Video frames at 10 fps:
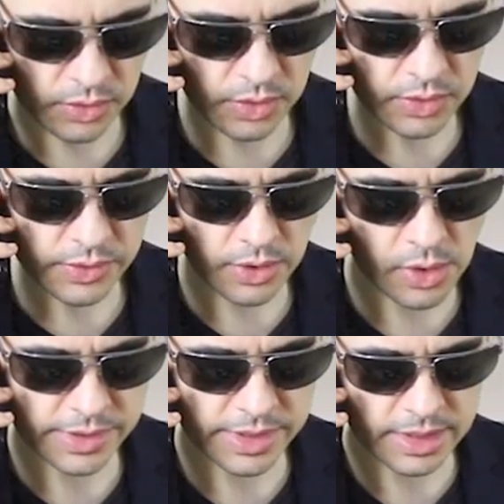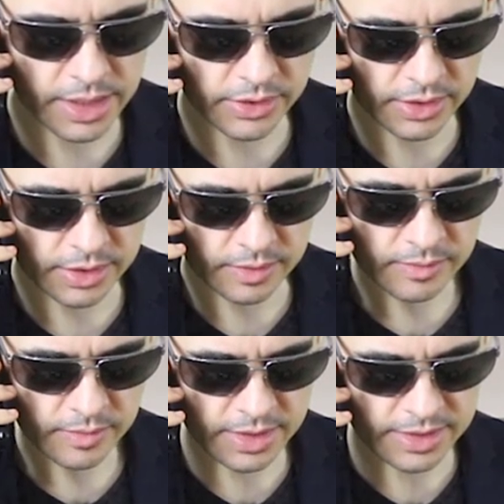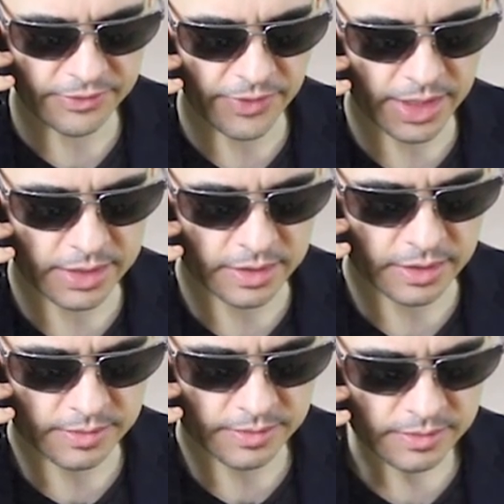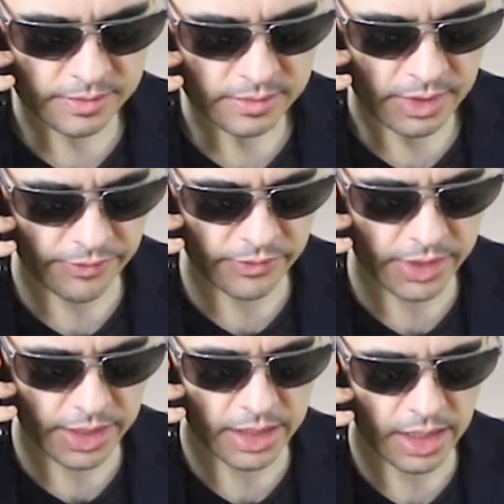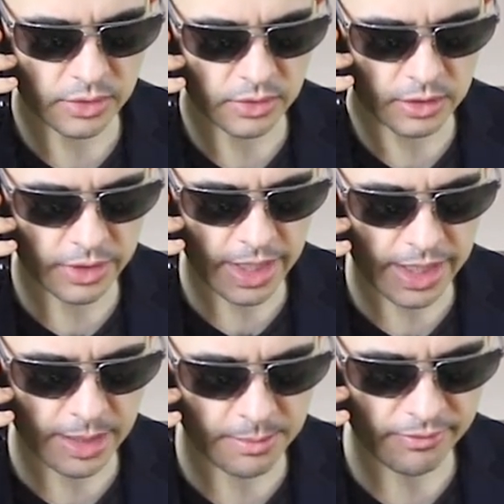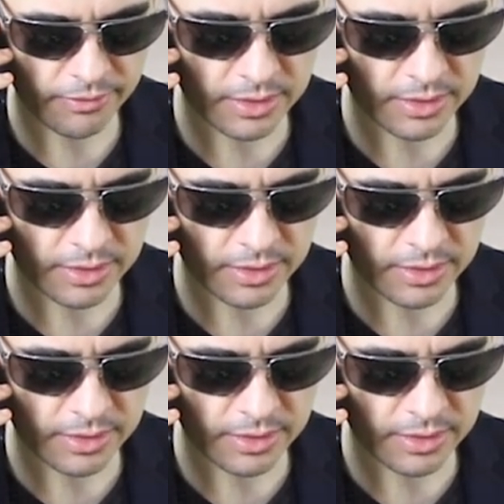Diogo is always in danger. He's a failure. If you're taking a good look at him, my